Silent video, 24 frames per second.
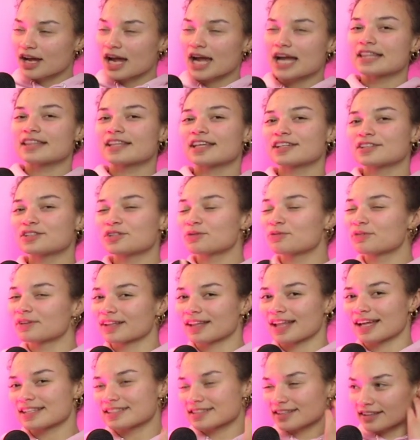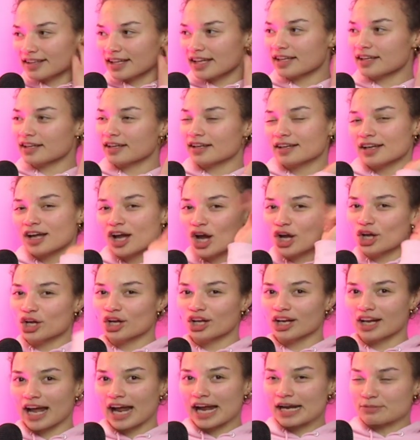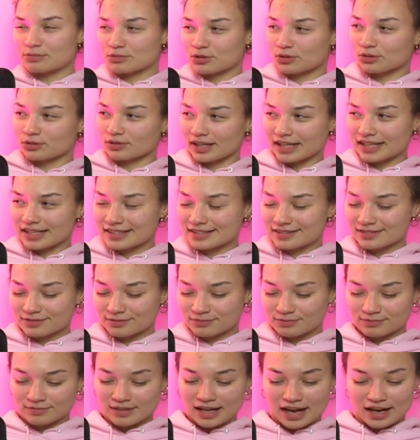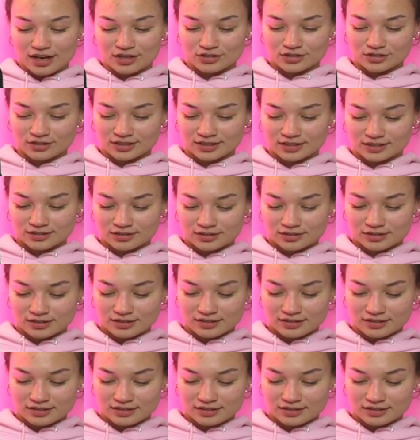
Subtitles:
and then you realize that like a good guy will like actually,